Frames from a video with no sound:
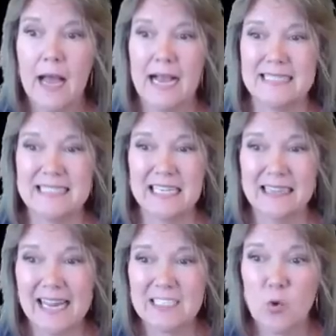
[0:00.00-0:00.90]
I
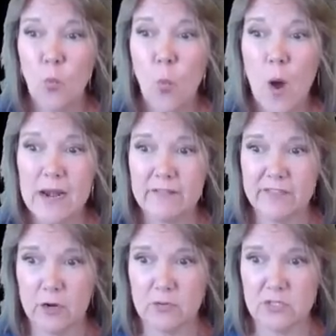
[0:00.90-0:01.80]
select one of
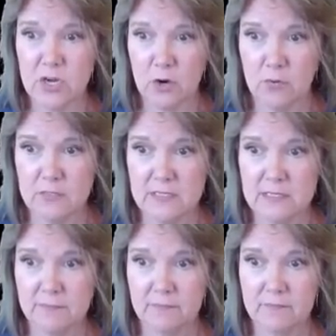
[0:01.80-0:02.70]
those
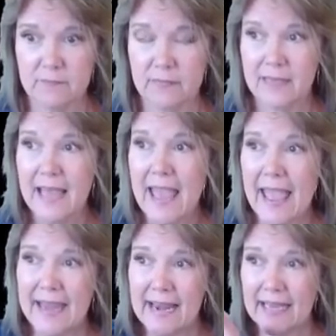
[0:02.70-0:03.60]
nodes
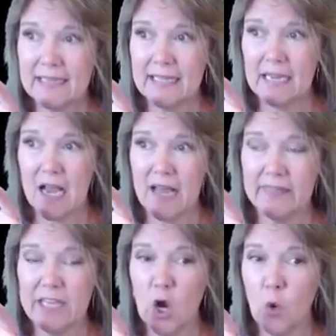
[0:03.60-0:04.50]
and I click
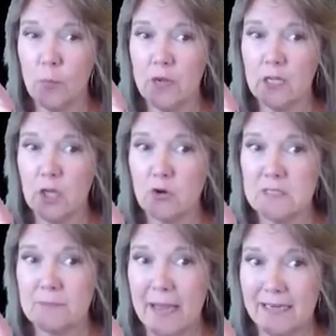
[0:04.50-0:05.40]
on the open
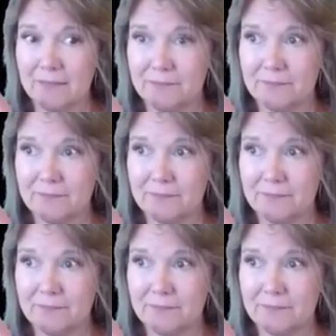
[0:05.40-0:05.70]
close button.